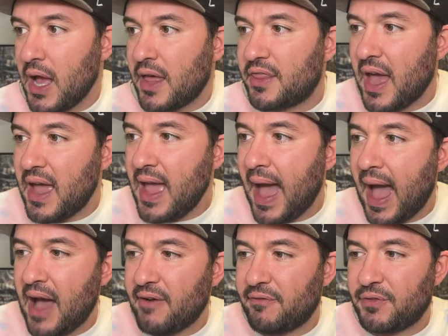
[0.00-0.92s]
They
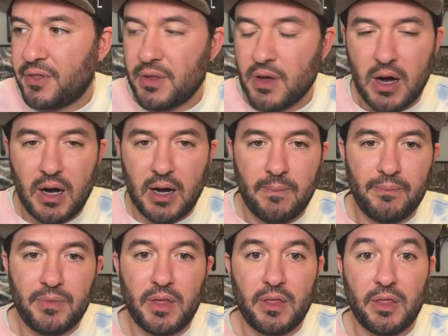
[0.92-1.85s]
have
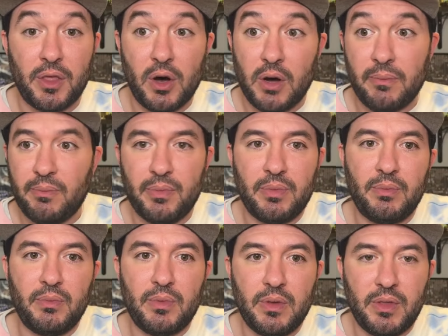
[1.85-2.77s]

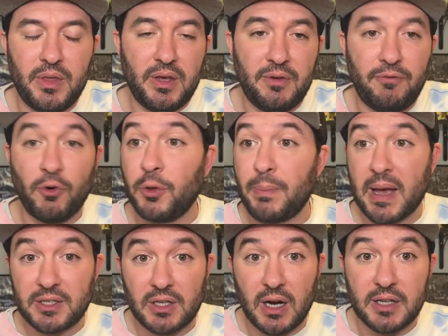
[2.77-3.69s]
the fourth
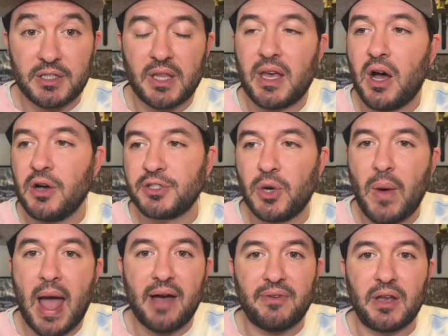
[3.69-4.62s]
best odds, and they also
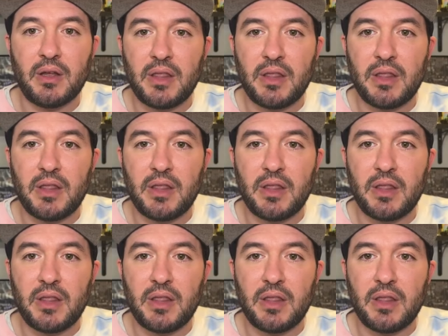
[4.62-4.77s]
have it.